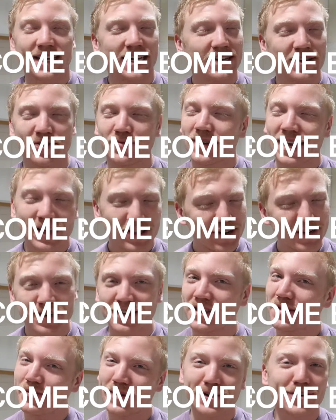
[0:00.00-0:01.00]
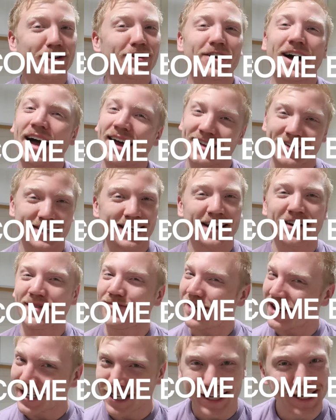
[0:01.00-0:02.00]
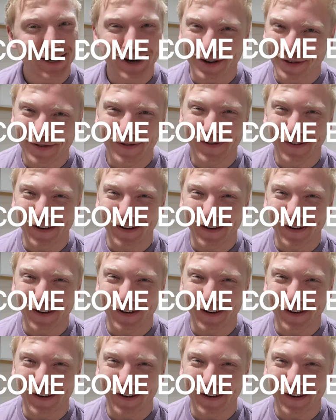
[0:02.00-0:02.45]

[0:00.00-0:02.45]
tell you when I looked in the mirror, girl, I'm scared myself.